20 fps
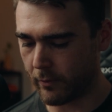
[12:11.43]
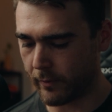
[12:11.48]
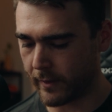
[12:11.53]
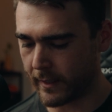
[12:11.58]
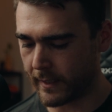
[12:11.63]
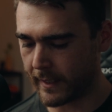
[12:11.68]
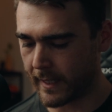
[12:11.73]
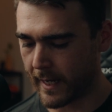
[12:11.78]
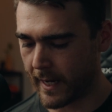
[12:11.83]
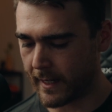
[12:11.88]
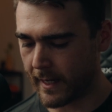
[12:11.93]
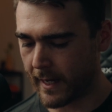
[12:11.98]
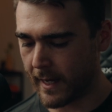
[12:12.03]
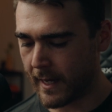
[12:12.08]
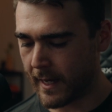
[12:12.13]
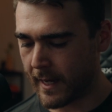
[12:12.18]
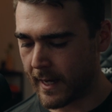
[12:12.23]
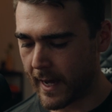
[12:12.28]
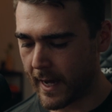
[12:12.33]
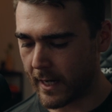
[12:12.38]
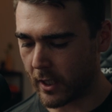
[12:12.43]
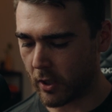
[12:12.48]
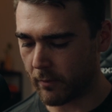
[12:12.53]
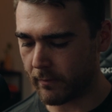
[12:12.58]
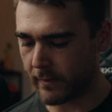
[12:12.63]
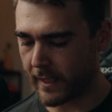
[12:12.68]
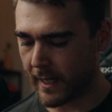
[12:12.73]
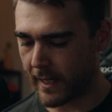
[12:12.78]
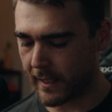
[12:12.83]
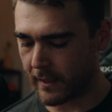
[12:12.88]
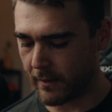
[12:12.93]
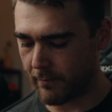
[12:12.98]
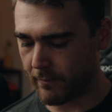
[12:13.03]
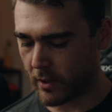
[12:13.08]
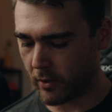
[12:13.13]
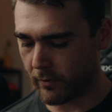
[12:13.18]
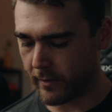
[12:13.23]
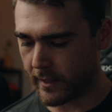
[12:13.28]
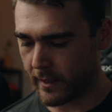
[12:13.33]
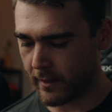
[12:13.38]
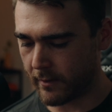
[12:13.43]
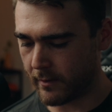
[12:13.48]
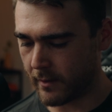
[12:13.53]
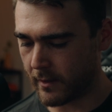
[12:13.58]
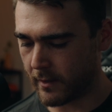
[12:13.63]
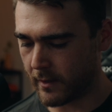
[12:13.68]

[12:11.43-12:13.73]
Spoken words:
We're going to get a Goblin Gang in the middle here.